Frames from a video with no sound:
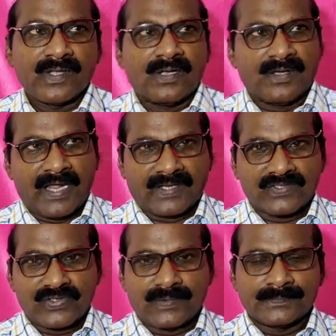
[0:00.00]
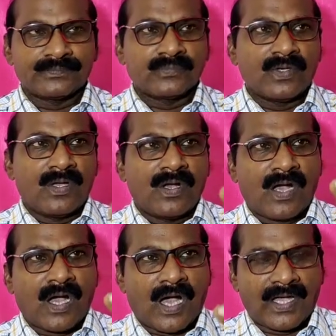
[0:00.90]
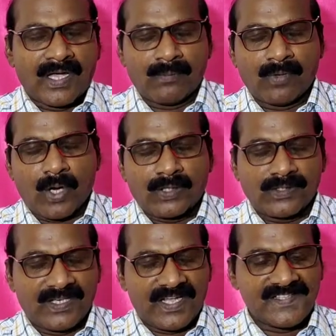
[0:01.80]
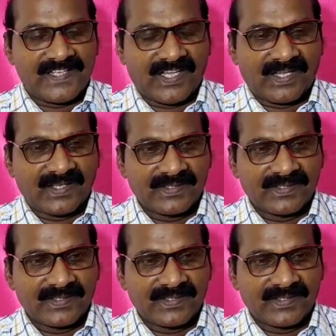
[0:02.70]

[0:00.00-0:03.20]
Next, I am not lazy.